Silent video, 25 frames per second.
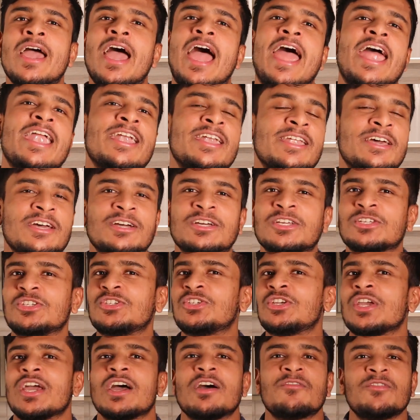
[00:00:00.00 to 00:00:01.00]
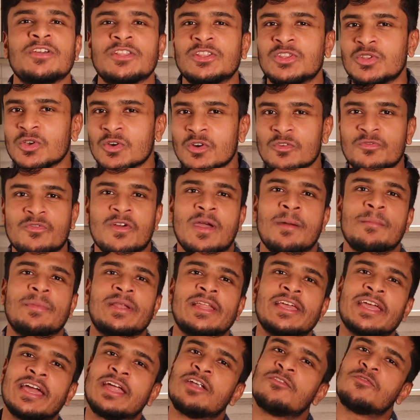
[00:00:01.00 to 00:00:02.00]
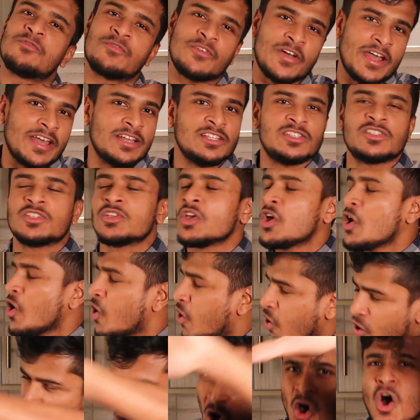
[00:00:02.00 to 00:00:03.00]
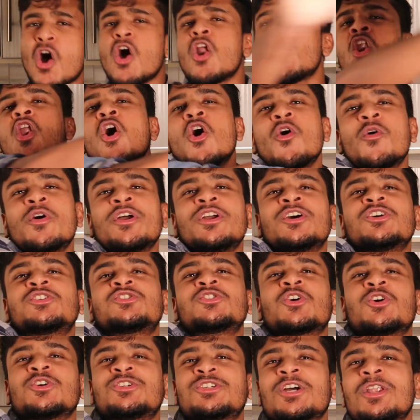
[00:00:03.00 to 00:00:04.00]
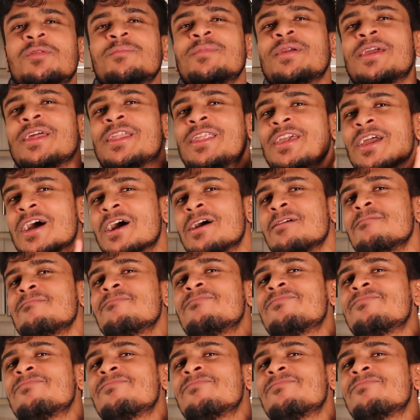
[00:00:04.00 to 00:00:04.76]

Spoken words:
and share with your family and friends all over your social media.